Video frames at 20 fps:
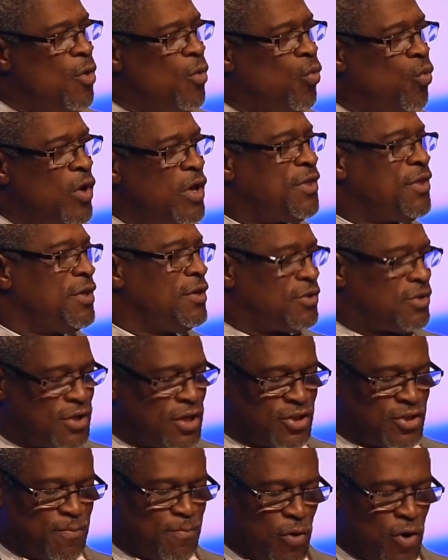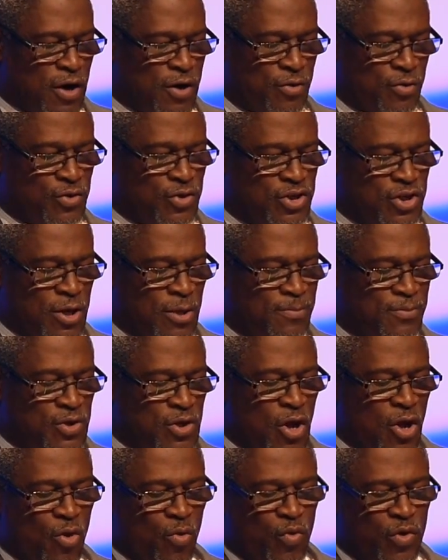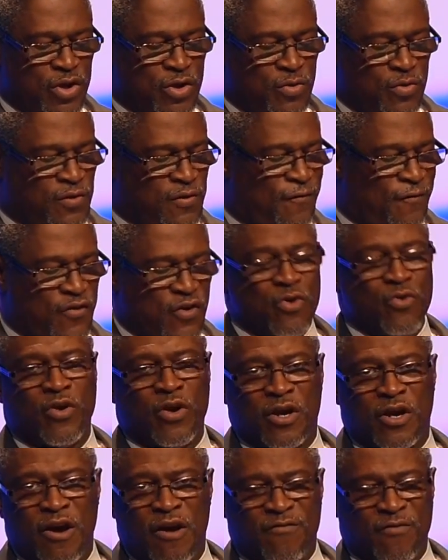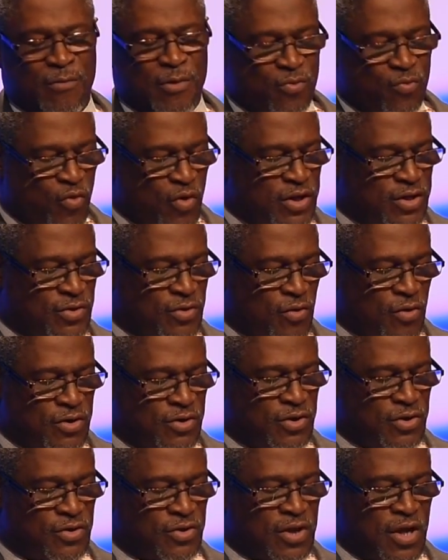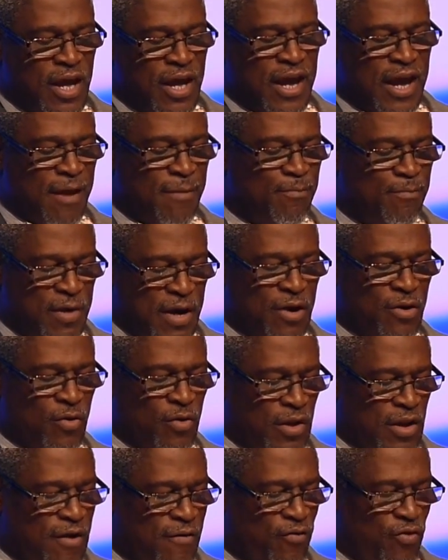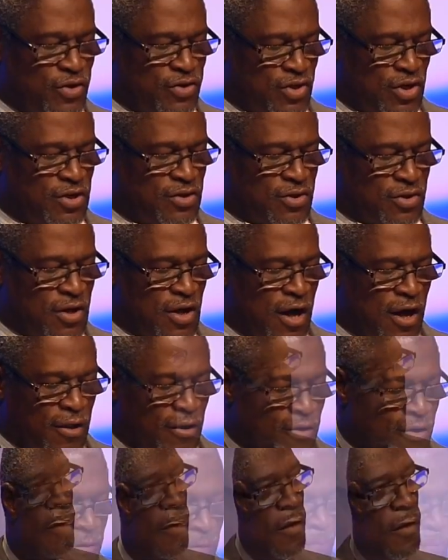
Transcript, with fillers: With such partnerships, we use fewer government resources and better leverage each dollar.